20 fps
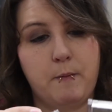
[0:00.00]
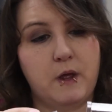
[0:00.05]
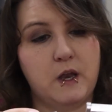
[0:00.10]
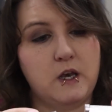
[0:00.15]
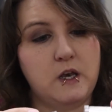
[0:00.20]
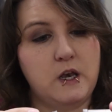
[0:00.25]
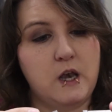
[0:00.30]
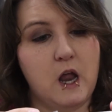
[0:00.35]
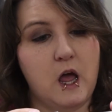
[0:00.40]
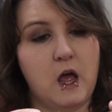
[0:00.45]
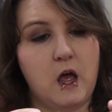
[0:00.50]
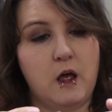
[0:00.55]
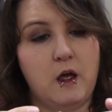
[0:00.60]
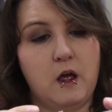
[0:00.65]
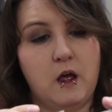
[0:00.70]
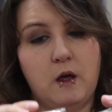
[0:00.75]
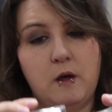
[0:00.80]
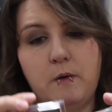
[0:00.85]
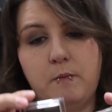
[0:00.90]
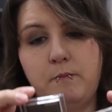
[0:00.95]

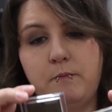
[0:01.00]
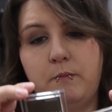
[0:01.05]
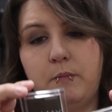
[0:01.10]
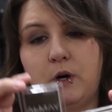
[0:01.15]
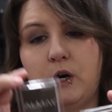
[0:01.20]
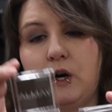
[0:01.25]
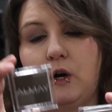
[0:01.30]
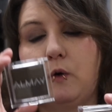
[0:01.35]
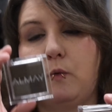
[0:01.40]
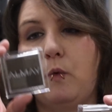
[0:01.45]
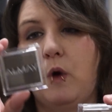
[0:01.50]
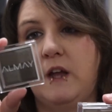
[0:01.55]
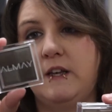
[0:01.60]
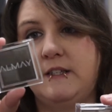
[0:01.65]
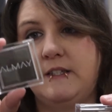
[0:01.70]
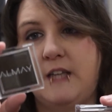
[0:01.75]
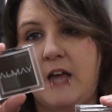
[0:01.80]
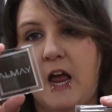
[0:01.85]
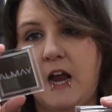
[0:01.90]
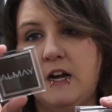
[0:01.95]
Number
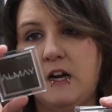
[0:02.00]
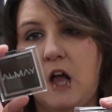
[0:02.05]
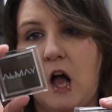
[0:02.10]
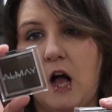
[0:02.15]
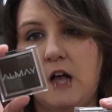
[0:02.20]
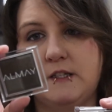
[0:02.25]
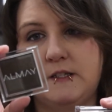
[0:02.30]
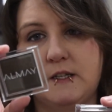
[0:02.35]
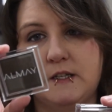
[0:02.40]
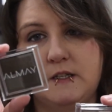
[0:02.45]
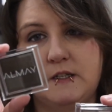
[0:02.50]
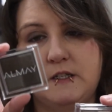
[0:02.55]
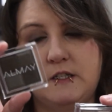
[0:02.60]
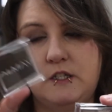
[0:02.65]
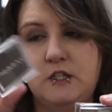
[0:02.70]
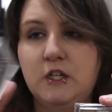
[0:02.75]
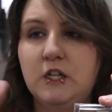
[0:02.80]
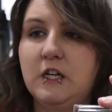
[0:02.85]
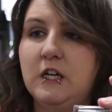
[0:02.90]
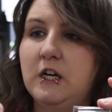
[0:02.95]
110 Causes
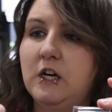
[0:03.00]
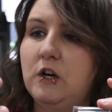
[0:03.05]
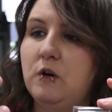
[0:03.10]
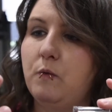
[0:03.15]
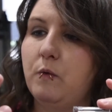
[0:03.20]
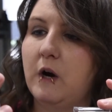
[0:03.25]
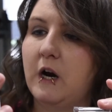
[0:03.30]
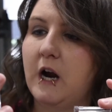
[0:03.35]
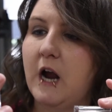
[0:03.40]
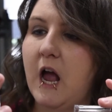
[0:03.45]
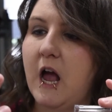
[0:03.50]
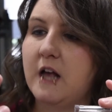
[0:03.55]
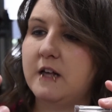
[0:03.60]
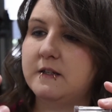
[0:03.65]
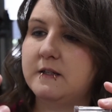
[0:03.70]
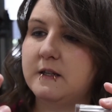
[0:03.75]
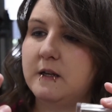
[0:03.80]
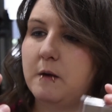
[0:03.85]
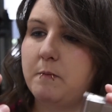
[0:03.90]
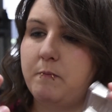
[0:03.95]
Stir, where it
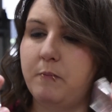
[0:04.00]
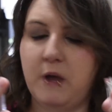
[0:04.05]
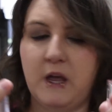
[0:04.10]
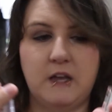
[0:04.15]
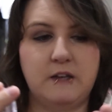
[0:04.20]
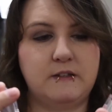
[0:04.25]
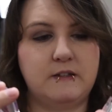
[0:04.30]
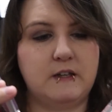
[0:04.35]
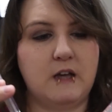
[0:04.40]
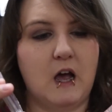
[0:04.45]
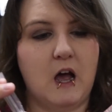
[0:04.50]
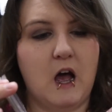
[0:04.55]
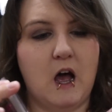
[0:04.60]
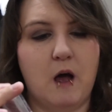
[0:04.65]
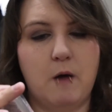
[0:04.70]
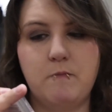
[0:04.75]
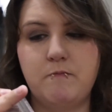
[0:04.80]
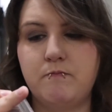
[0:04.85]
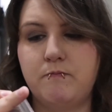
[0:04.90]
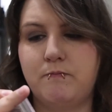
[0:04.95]
has a bit
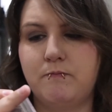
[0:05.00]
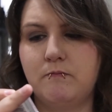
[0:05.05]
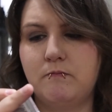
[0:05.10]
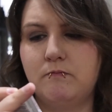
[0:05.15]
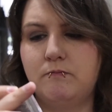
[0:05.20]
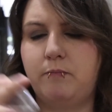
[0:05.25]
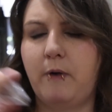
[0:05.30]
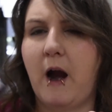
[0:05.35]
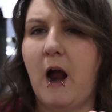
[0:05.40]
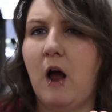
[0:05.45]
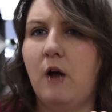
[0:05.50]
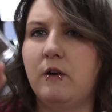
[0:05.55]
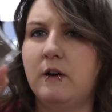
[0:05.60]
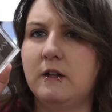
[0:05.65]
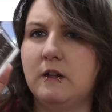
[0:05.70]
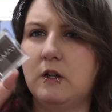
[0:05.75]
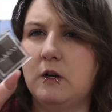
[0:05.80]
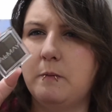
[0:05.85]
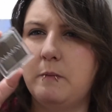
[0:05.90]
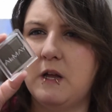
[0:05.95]
brown and a
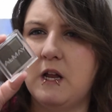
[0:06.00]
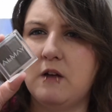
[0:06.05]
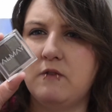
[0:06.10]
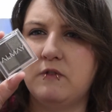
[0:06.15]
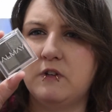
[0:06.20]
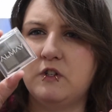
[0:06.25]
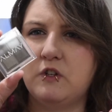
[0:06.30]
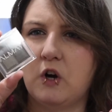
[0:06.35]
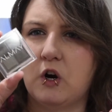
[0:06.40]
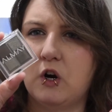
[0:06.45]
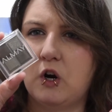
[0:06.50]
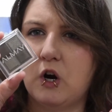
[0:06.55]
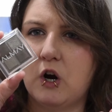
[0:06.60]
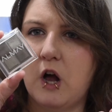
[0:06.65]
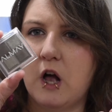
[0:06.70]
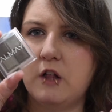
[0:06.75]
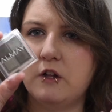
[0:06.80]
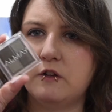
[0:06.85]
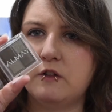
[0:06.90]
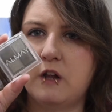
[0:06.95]
little bit of a darker
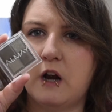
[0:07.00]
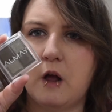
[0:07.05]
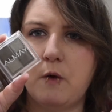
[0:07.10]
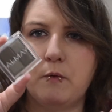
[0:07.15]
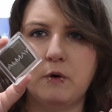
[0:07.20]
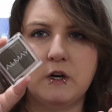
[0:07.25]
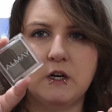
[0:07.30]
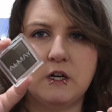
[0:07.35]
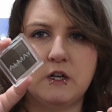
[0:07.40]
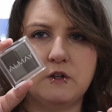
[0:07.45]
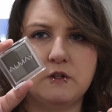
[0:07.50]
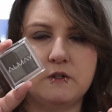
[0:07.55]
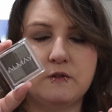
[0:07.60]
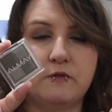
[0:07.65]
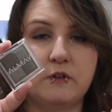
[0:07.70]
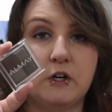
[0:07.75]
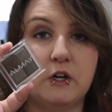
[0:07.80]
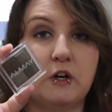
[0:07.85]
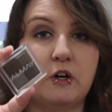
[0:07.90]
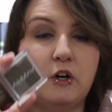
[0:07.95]
color that I wanted to use
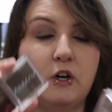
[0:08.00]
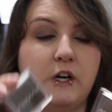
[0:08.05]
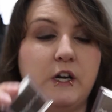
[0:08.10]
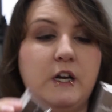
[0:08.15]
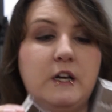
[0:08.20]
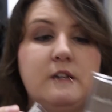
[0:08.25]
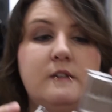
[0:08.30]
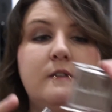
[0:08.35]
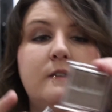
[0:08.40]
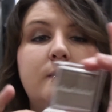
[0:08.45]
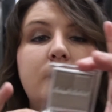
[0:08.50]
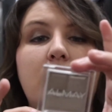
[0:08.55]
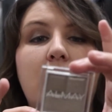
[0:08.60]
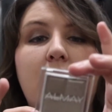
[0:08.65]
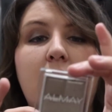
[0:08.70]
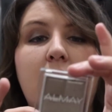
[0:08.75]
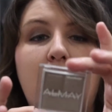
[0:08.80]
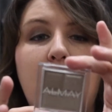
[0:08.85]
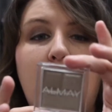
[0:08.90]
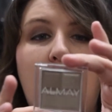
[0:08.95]
for a crease.
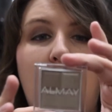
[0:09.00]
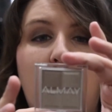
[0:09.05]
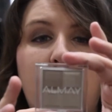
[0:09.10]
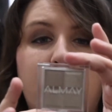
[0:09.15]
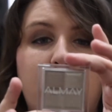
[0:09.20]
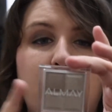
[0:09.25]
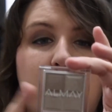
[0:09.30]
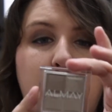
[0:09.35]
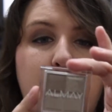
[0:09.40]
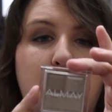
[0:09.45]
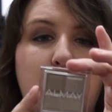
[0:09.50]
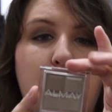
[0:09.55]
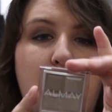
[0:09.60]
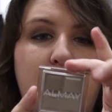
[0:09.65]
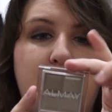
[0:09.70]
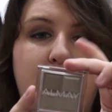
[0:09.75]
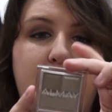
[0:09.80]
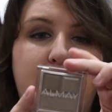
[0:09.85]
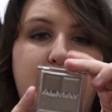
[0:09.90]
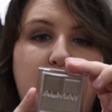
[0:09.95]
And then number
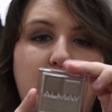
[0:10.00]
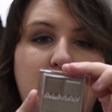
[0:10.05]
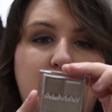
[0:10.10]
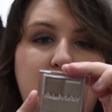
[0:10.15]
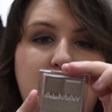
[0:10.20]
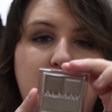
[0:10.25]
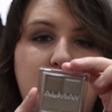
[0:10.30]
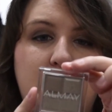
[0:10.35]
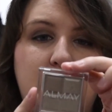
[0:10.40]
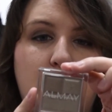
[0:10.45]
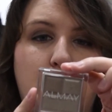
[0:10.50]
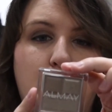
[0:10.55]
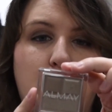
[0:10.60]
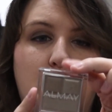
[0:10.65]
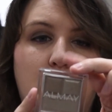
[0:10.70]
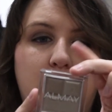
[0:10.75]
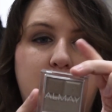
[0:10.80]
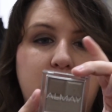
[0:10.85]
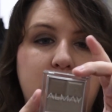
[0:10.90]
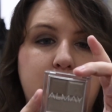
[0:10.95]
130, The
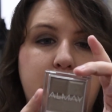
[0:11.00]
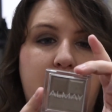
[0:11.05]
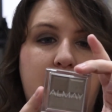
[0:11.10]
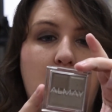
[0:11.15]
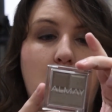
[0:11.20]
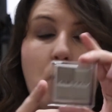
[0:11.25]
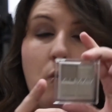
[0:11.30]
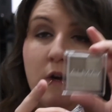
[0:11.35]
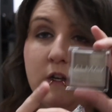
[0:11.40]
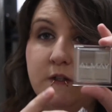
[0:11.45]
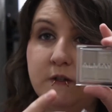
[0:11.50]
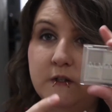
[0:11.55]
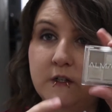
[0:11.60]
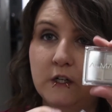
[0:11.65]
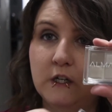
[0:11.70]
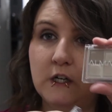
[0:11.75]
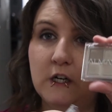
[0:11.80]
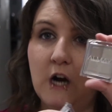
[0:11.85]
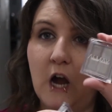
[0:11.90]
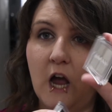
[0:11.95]
World Is My
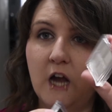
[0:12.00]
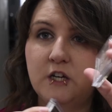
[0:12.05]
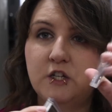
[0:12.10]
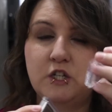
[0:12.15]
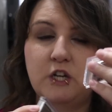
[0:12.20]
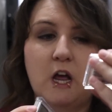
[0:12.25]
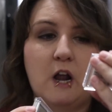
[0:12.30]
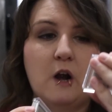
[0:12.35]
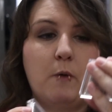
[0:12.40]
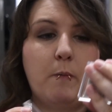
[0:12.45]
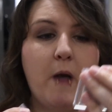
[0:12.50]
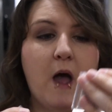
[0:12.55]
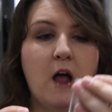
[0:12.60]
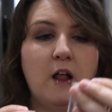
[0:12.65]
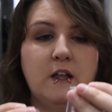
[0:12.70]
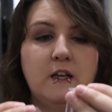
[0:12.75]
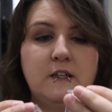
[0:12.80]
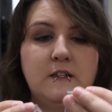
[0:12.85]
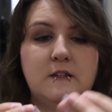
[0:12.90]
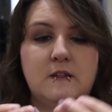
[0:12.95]
Oyster eyeshadow
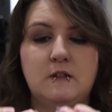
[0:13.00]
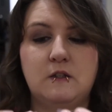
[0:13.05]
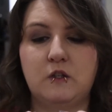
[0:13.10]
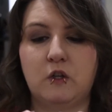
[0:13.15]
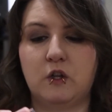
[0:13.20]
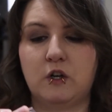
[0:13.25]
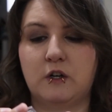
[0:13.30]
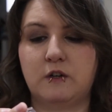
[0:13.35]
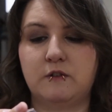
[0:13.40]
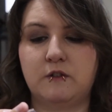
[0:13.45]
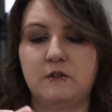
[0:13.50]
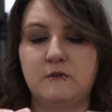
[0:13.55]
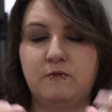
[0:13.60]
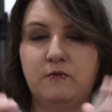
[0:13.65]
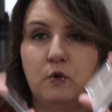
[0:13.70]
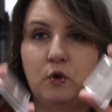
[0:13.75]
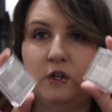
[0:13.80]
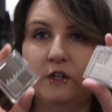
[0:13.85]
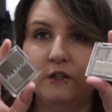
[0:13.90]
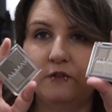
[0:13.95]
palette. So there's
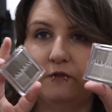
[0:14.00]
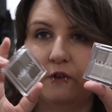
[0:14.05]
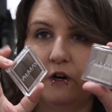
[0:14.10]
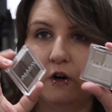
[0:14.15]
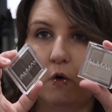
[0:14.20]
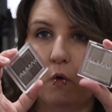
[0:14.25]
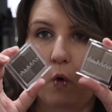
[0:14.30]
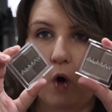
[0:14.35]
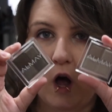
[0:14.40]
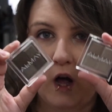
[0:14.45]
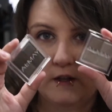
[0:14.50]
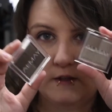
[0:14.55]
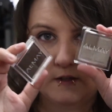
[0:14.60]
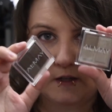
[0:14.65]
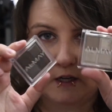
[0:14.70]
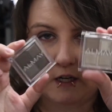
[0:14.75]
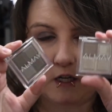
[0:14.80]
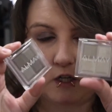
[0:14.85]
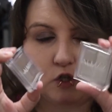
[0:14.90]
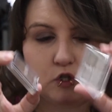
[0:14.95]
4 different quads
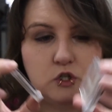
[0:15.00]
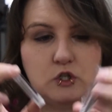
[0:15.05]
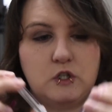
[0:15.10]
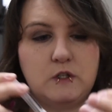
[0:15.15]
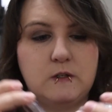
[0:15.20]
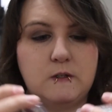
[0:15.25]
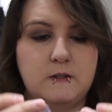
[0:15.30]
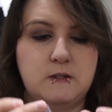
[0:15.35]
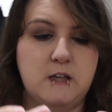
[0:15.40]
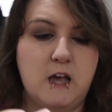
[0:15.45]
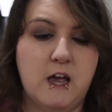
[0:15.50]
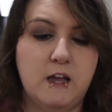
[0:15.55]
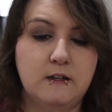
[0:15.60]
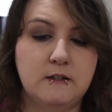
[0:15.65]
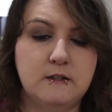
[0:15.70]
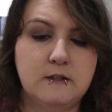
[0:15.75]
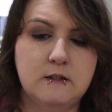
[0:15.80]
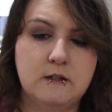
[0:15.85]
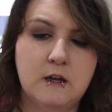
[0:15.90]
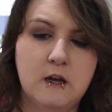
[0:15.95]
in each
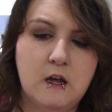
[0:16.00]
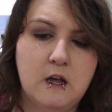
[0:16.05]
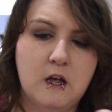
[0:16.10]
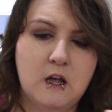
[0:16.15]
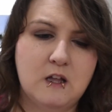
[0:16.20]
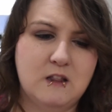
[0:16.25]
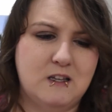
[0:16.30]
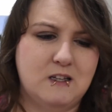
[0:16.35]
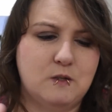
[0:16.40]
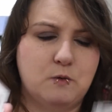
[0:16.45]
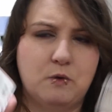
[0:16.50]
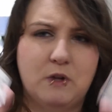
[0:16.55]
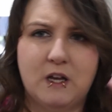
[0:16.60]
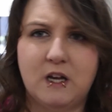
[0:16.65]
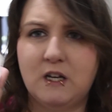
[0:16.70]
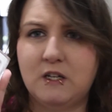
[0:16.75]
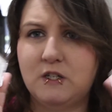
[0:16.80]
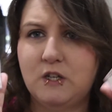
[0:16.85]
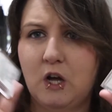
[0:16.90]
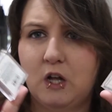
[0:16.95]
set. These were like
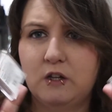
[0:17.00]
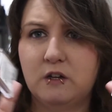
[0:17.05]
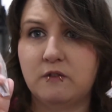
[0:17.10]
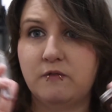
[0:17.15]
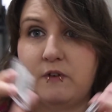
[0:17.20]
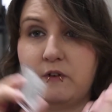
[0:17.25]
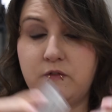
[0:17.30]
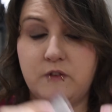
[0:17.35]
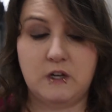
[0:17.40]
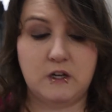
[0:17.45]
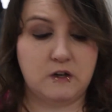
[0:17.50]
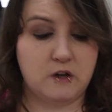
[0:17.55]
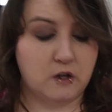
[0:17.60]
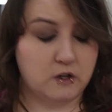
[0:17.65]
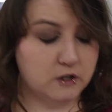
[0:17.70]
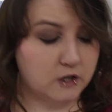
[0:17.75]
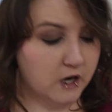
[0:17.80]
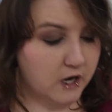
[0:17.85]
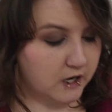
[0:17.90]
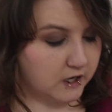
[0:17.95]
$1.50,
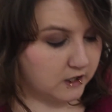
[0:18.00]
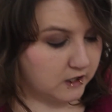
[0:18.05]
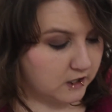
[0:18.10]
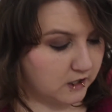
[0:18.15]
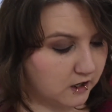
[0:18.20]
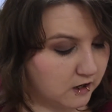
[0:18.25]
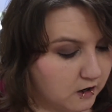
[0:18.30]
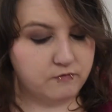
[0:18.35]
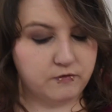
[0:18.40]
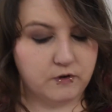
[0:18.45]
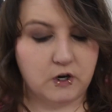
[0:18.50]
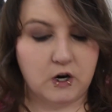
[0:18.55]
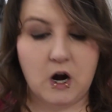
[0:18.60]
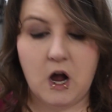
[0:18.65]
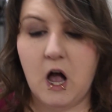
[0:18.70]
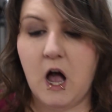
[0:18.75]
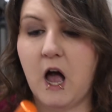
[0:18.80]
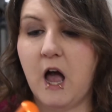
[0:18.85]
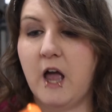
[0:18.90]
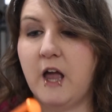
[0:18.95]
$1.80. For
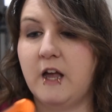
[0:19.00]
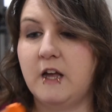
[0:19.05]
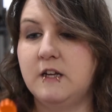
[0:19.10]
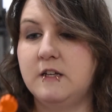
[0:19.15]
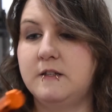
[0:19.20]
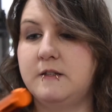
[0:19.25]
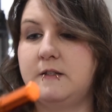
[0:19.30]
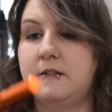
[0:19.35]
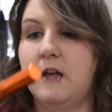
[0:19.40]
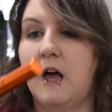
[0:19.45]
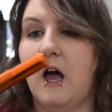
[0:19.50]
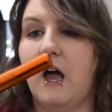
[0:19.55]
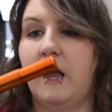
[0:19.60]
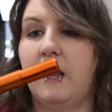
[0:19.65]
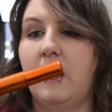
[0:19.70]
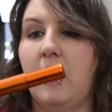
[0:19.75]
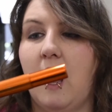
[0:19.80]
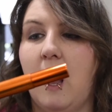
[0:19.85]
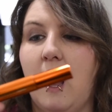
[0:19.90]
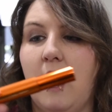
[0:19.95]
eyes, I
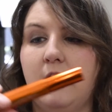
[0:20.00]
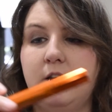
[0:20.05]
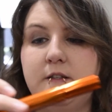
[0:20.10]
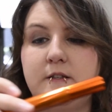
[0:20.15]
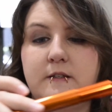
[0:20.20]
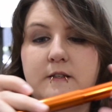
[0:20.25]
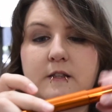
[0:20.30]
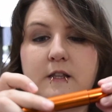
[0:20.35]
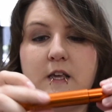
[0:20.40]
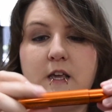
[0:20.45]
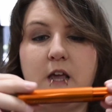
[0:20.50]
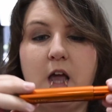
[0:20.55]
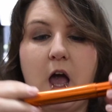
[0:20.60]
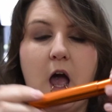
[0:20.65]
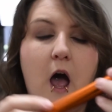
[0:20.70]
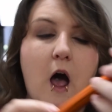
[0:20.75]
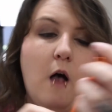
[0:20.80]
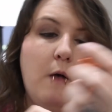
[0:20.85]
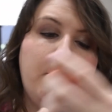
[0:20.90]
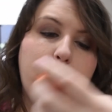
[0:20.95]
got the
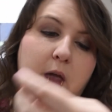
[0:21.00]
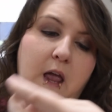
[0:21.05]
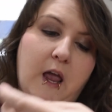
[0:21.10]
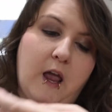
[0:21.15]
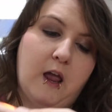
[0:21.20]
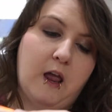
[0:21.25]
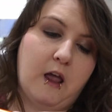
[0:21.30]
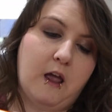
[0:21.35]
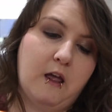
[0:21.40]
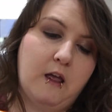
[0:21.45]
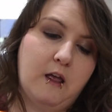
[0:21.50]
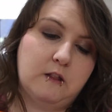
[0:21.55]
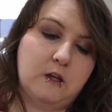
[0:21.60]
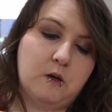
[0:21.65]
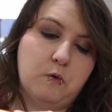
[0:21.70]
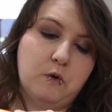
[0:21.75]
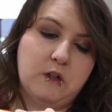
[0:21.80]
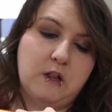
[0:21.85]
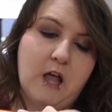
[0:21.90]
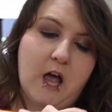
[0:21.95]
Almay
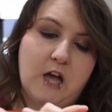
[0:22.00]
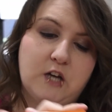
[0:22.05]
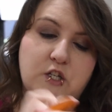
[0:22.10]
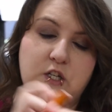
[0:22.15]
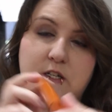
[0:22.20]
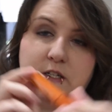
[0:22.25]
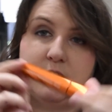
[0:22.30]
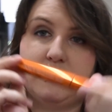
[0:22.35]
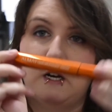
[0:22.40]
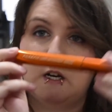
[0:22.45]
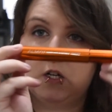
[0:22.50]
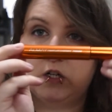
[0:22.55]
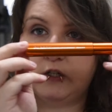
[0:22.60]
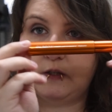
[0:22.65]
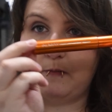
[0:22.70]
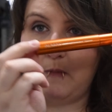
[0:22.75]
Liquid Lash Extenders